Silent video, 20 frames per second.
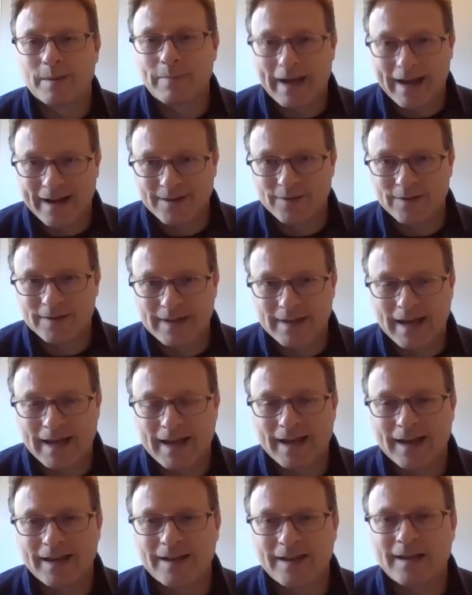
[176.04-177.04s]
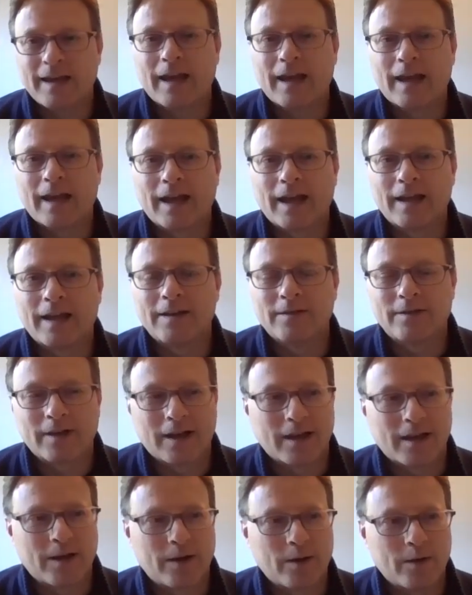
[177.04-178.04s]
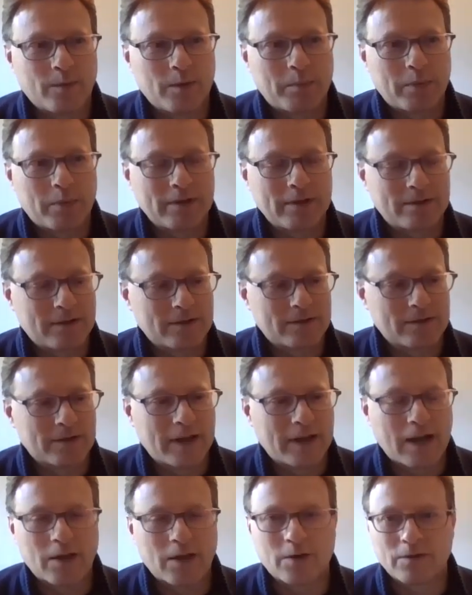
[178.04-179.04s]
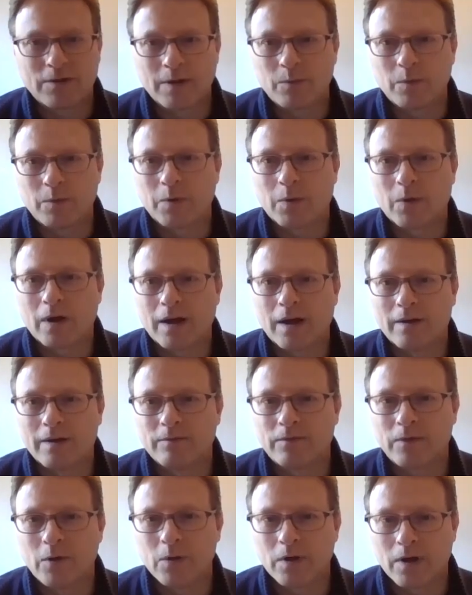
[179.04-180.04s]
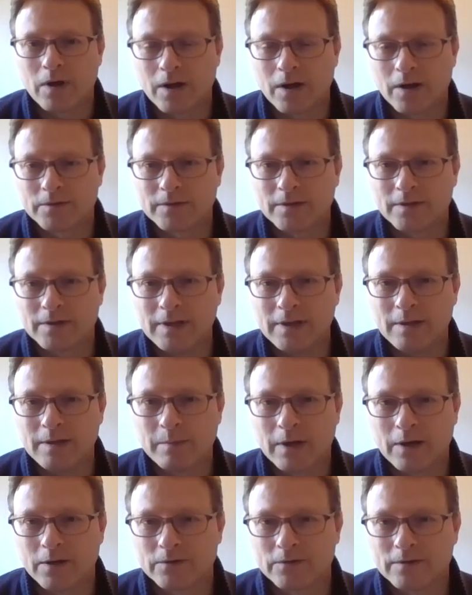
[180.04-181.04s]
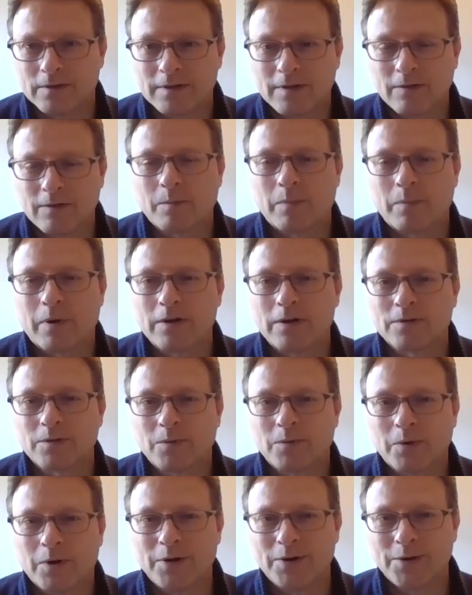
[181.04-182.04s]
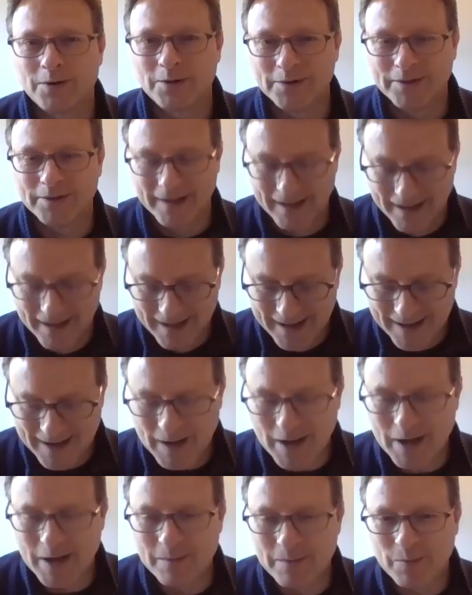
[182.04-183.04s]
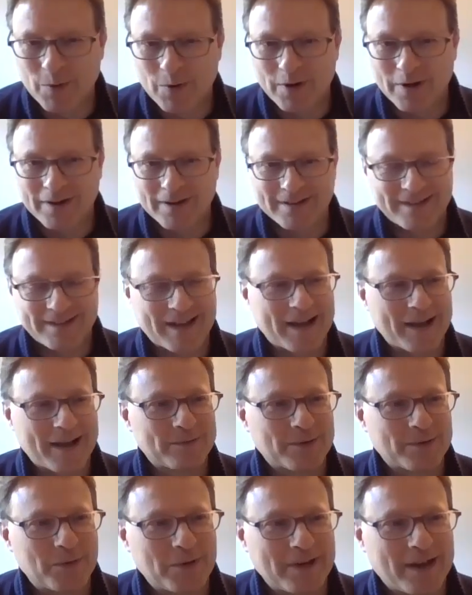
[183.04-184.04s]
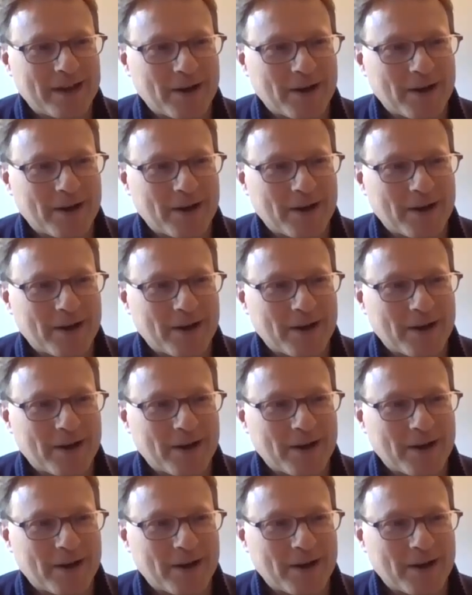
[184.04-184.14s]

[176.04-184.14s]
back in the day, and we pieced this together. I think we were on phone calls and emails in different parts of the world more times than we